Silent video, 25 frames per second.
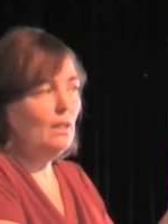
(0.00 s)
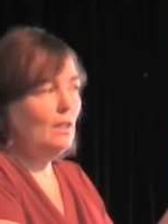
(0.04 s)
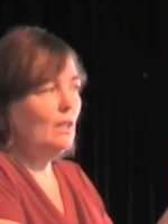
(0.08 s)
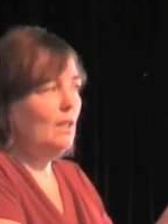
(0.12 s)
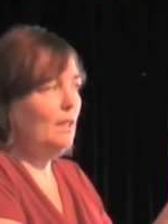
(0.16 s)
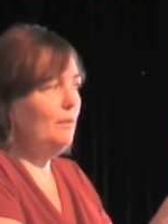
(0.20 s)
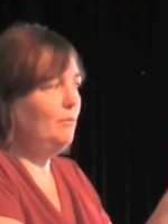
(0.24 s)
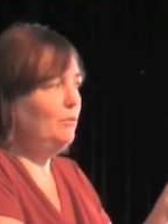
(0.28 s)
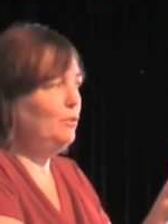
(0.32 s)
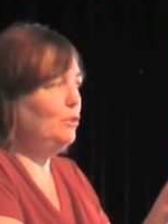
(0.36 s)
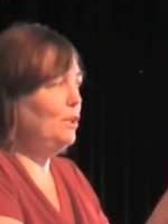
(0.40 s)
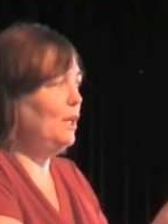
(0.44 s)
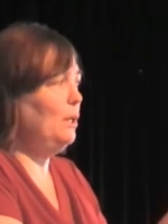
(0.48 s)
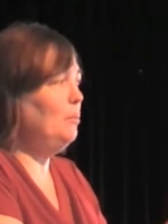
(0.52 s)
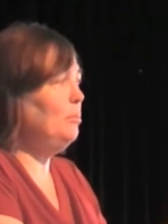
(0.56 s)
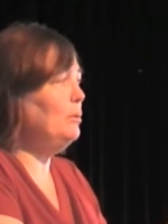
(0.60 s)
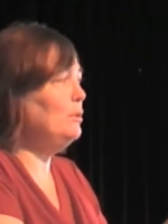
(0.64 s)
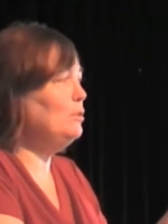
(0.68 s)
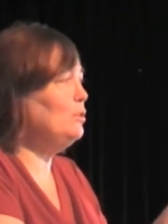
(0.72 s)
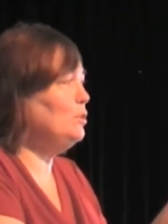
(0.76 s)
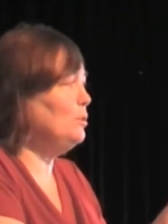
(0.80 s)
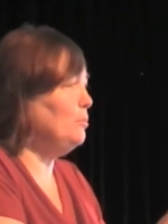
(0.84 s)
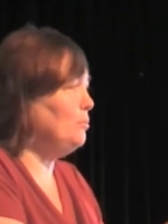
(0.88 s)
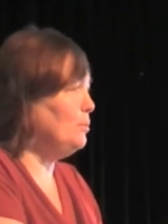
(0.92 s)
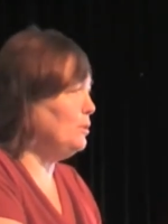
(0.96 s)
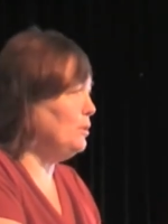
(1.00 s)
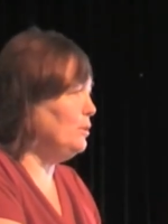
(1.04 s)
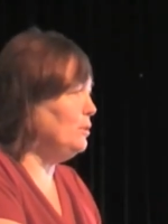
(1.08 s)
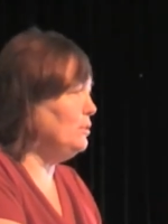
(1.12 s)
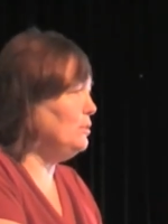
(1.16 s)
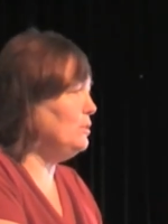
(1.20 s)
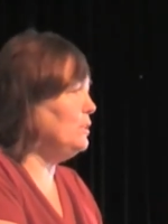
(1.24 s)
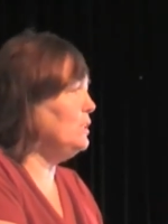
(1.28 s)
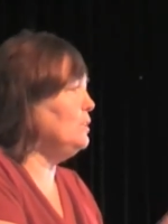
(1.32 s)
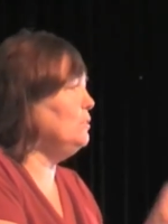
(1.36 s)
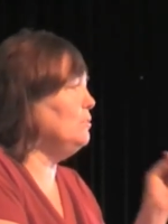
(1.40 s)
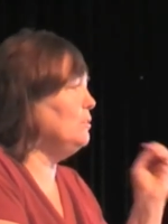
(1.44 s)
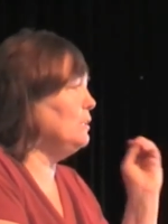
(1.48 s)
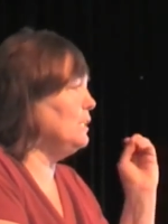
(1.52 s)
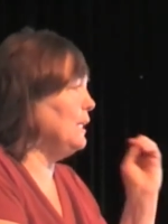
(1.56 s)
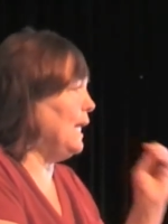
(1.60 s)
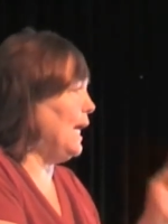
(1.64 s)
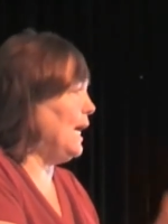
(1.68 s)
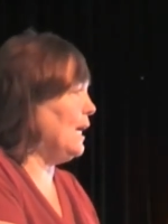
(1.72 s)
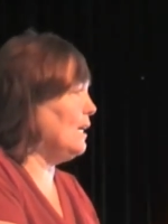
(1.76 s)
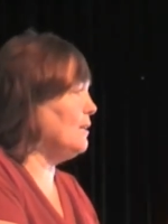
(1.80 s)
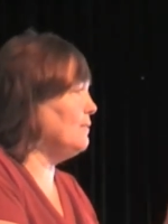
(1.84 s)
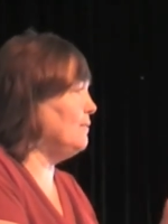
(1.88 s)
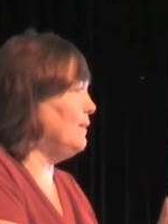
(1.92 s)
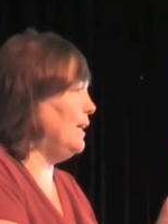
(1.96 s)
If you're able to bruise, you
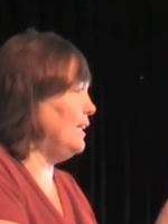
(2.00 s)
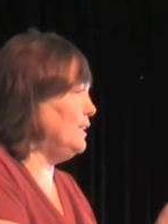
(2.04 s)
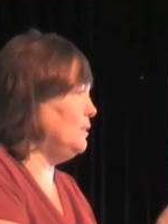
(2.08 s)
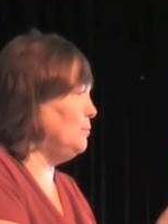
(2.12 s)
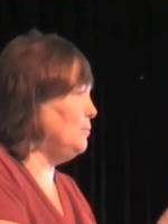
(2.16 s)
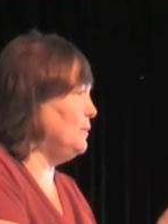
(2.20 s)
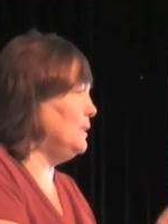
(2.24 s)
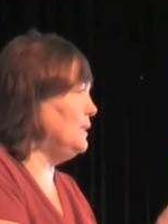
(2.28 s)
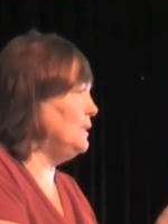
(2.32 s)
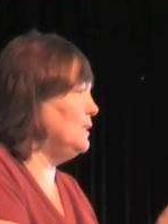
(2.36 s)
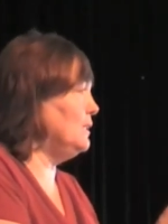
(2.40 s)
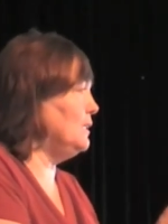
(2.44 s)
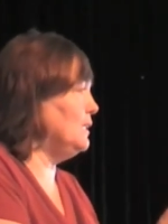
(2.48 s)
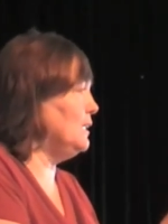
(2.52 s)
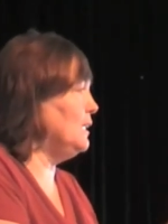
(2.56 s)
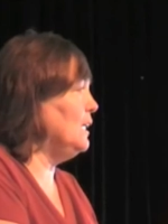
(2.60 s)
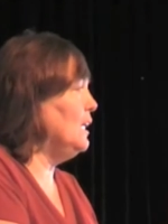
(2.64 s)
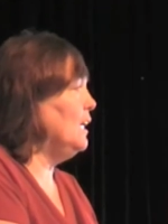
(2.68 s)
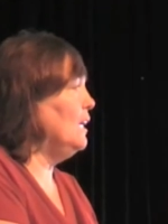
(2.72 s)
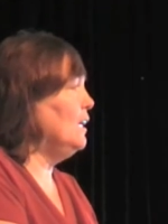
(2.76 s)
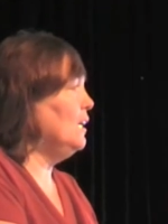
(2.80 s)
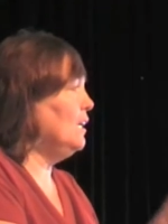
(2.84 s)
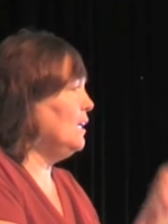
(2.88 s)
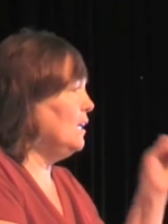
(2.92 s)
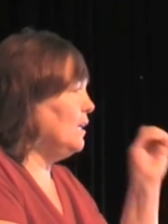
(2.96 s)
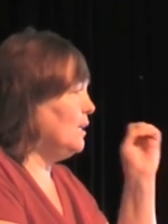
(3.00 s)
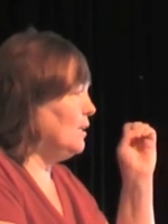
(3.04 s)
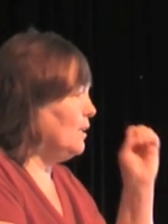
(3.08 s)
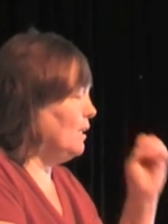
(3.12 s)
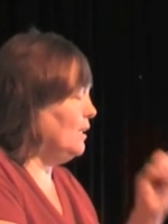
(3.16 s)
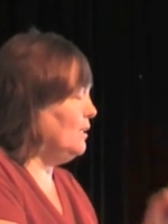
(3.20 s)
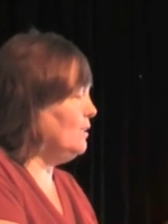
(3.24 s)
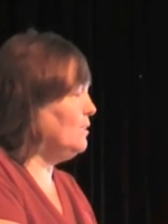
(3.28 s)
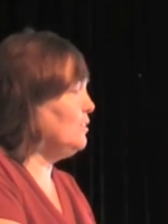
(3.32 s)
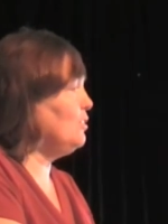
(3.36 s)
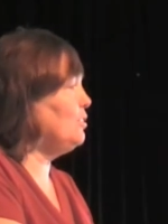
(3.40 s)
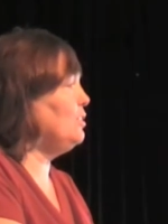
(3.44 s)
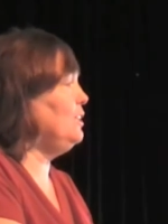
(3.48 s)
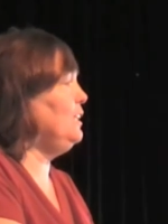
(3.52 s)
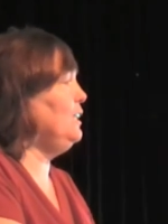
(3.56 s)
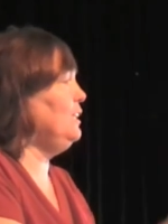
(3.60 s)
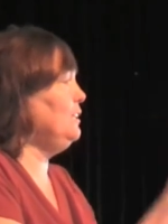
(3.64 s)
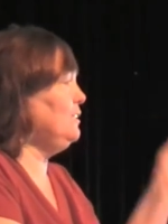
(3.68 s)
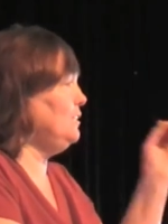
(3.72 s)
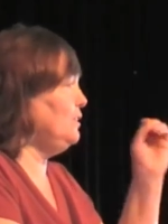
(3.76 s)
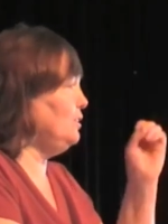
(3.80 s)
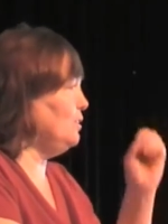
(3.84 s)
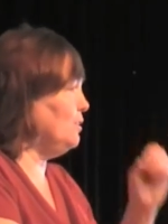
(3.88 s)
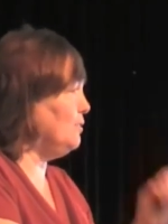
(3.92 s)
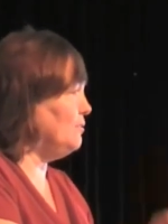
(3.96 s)
lack vitamin C.
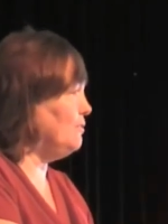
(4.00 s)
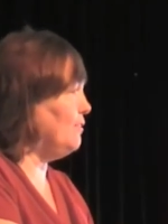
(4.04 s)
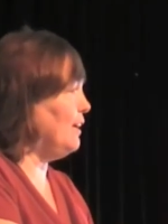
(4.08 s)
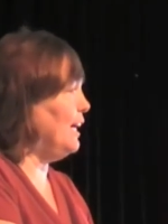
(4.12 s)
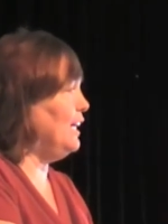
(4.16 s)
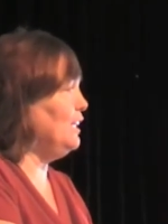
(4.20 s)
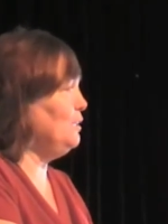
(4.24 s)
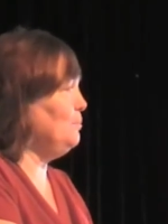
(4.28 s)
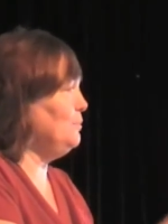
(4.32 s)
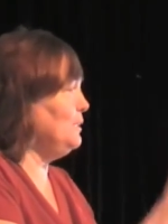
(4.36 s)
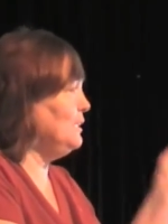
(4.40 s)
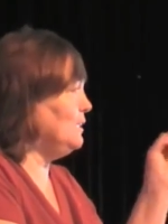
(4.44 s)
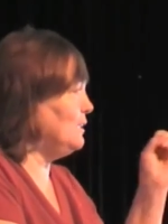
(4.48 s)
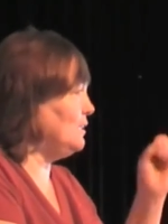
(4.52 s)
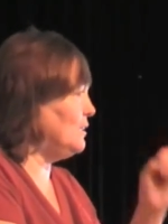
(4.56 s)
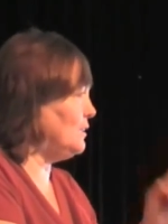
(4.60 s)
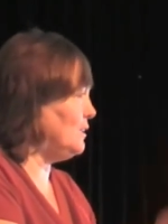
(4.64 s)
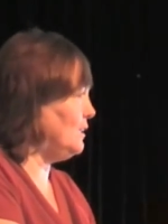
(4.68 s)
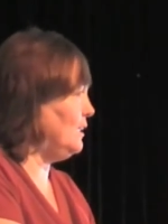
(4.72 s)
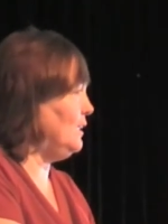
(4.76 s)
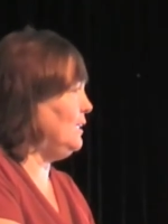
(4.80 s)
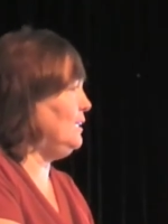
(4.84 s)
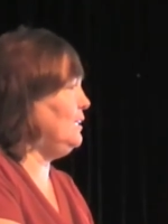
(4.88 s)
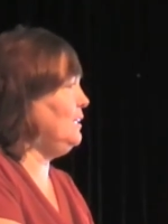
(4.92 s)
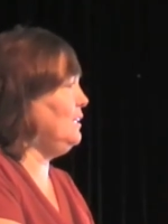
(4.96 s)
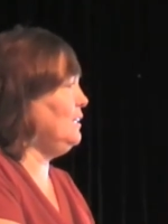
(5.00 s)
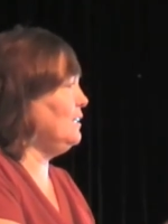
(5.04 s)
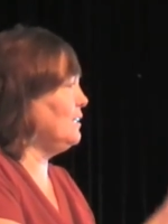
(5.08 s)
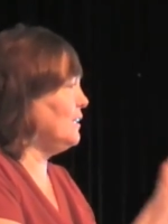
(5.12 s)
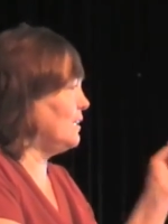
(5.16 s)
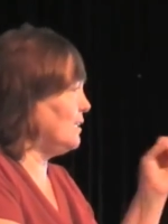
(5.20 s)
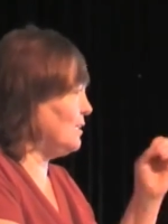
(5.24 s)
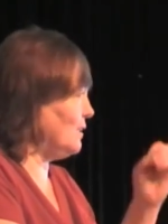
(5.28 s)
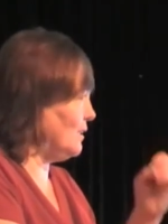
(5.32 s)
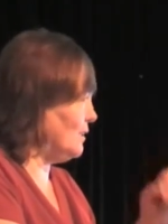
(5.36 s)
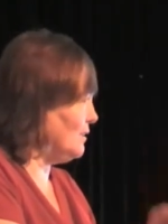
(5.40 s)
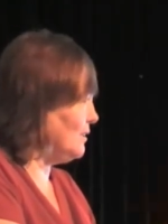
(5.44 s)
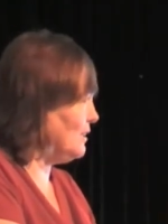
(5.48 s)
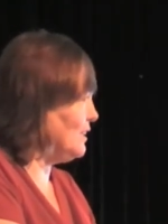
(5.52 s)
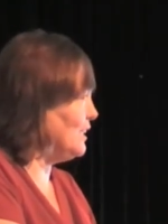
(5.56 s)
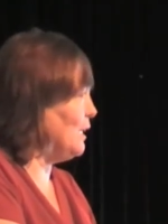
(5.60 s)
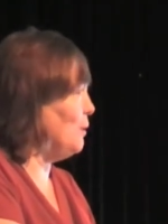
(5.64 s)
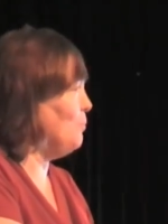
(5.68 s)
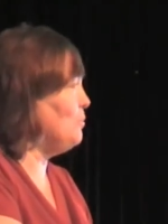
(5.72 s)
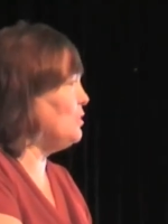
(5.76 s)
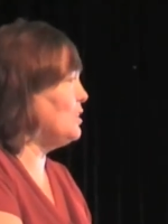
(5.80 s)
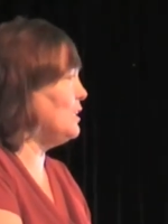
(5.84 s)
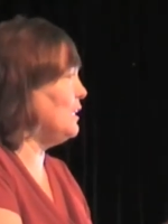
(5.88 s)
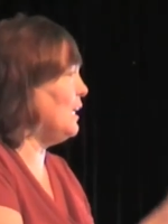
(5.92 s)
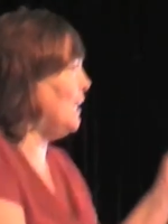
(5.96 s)
Increase your vitamin C consumption